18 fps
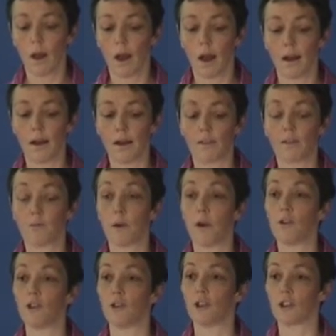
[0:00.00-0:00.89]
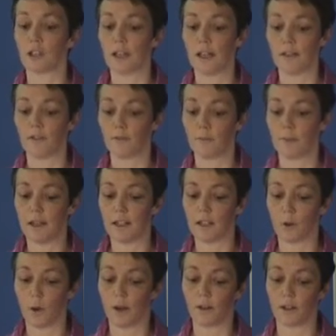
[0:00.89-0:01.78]
And I suppose it just leaves me
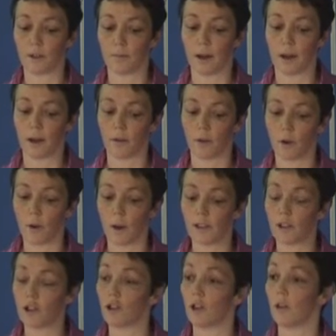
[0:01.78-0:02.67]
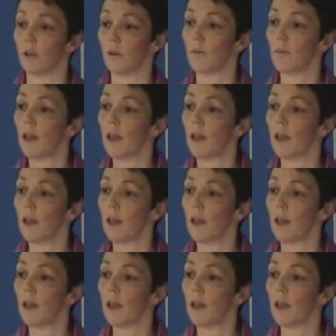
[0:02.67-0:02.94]
to answer my own question.